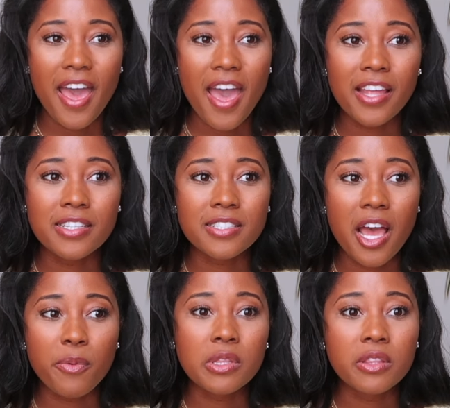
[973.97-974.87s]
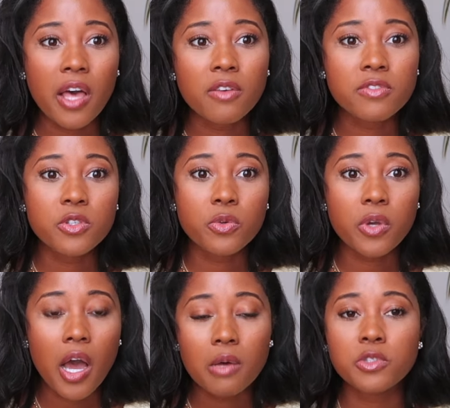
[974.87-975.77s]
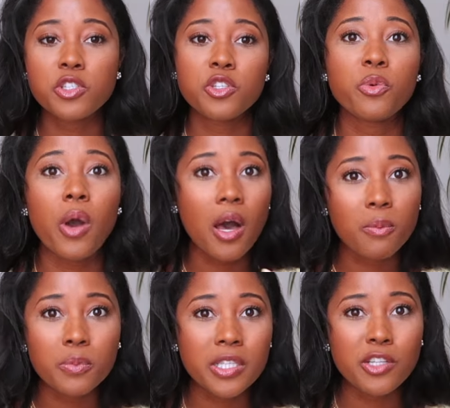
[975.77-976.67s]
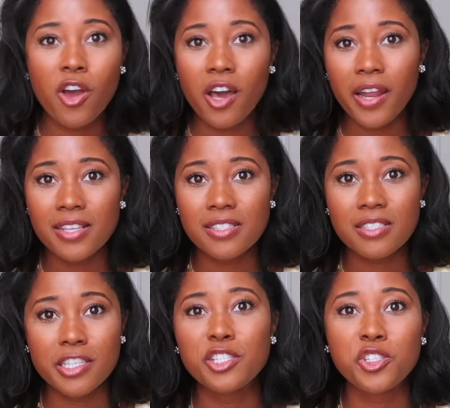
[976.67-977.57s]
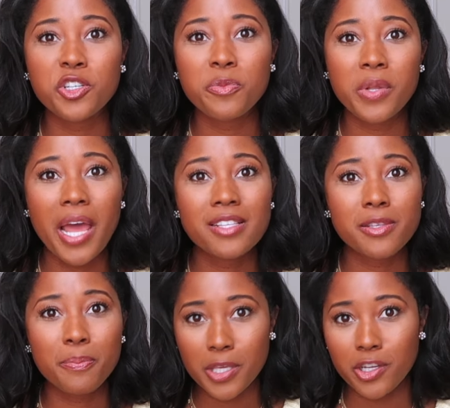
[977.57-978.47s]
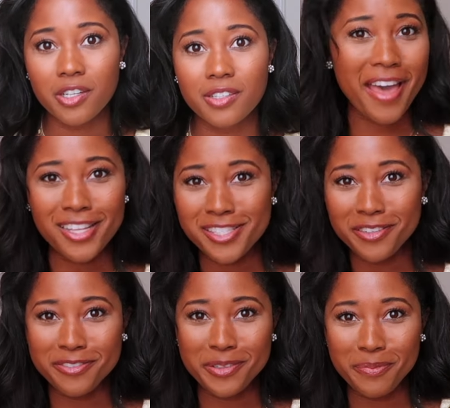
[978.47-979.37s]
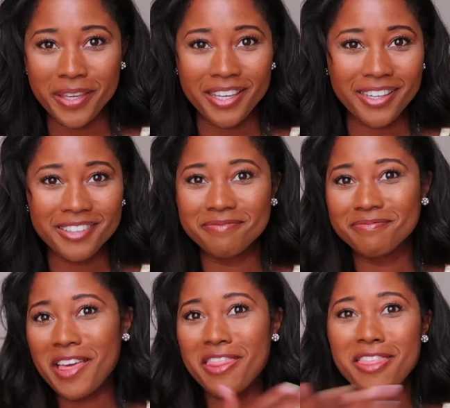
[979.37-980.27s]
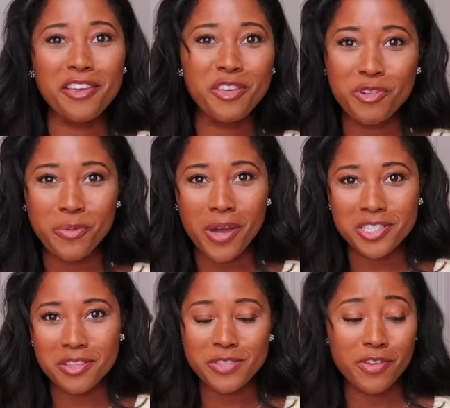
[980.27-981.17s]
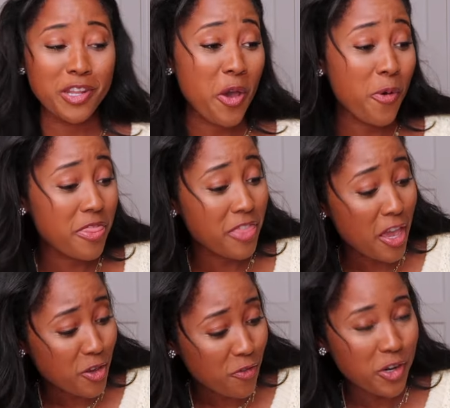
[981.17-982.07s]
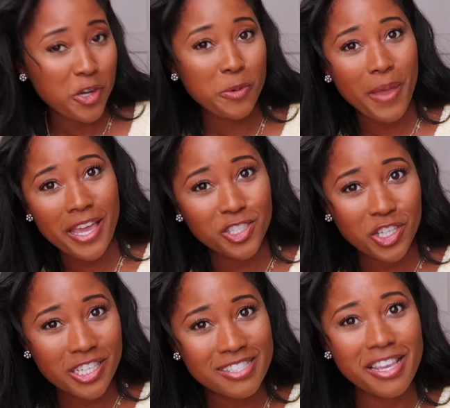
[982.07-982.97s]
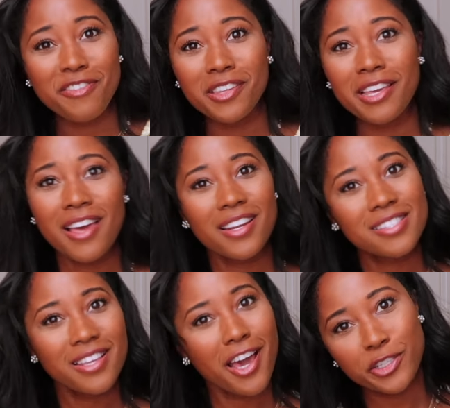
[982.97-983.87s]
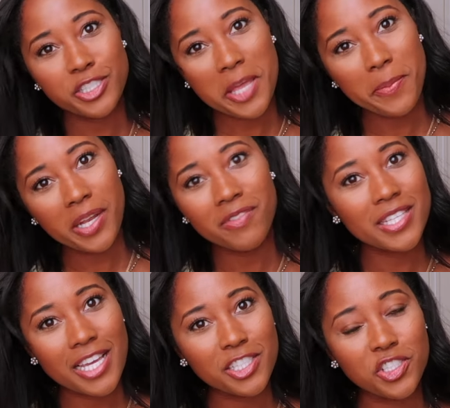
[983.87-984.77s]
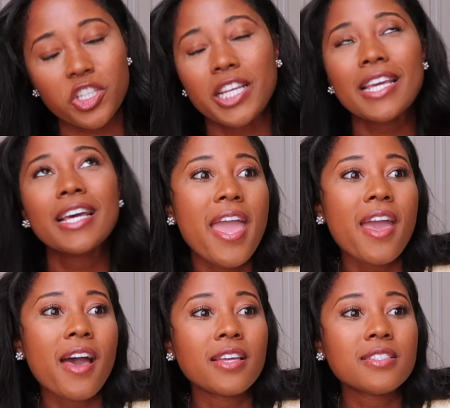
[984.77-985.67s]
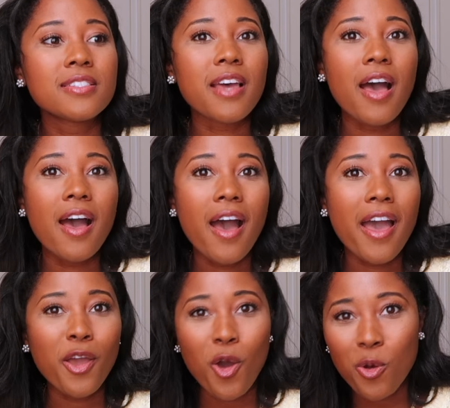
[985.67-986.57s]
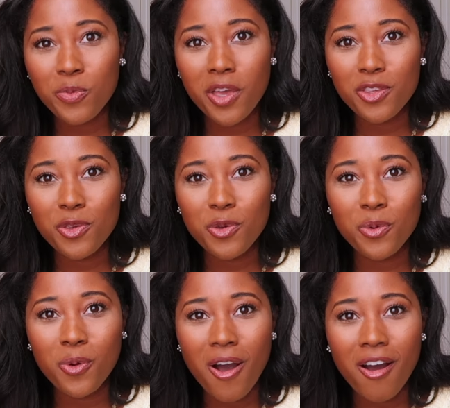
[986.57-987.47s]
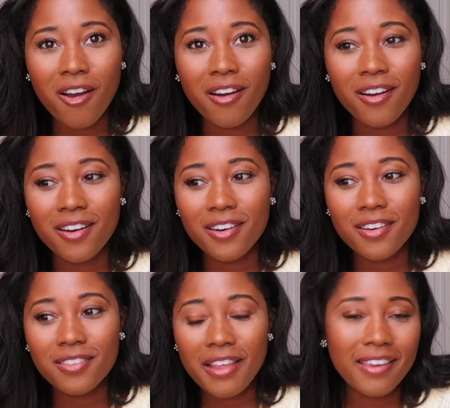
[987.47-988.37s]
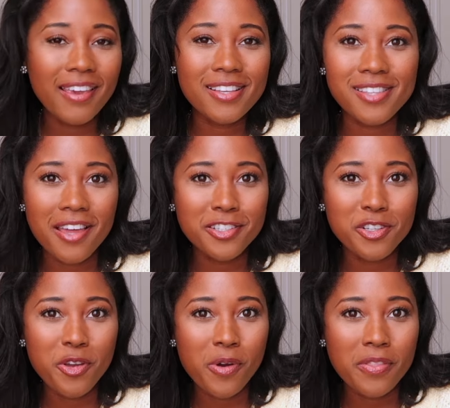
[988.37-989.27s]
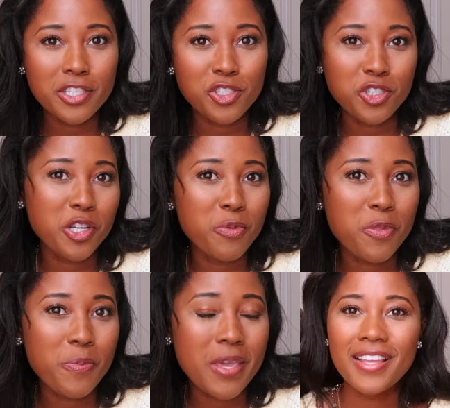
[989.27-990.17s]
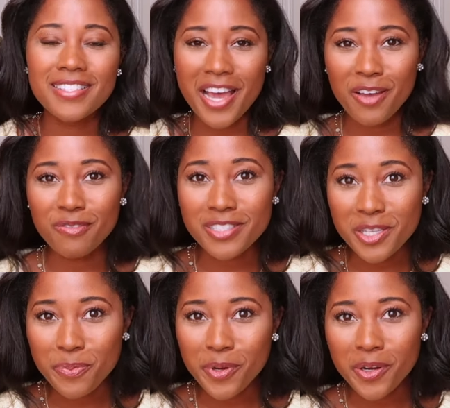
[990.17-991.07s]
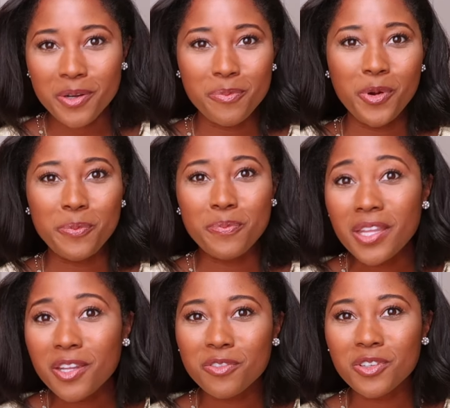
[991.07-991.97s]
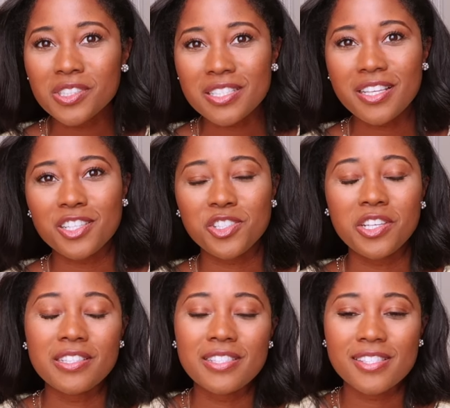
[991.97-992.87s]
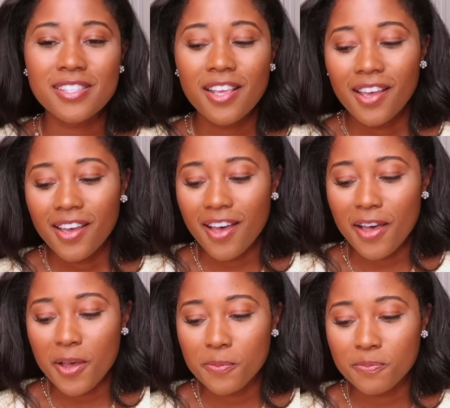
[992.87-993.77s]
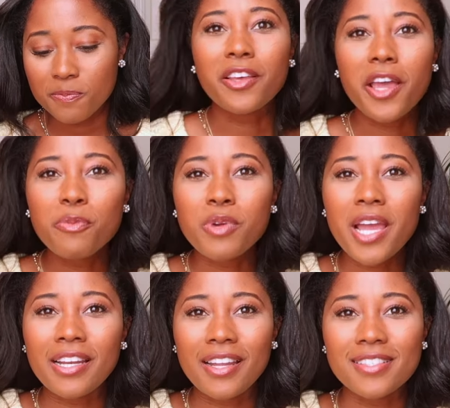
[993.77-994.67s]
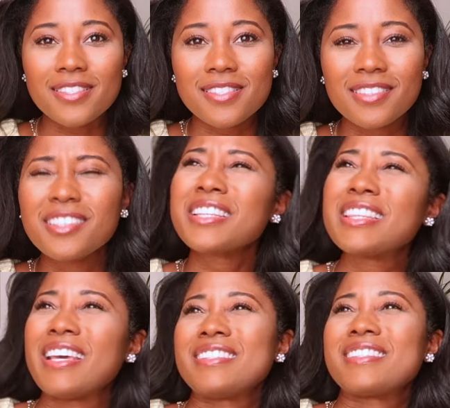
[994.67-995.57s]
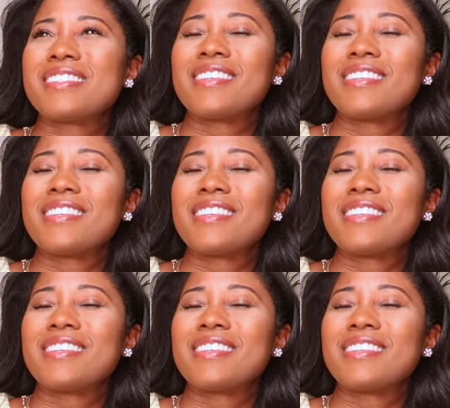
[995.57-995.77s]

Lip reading: And I would love to come to you humbly, not as a teacher, but as a peer. That's it from me. Thank you for watching this video. Thank you for your patience. I feel like that is the understatement of the century. And I hope that you are like excited to go on this journey with me and to have deeper, more meaningful discussions. Look how bright it is. Look at this.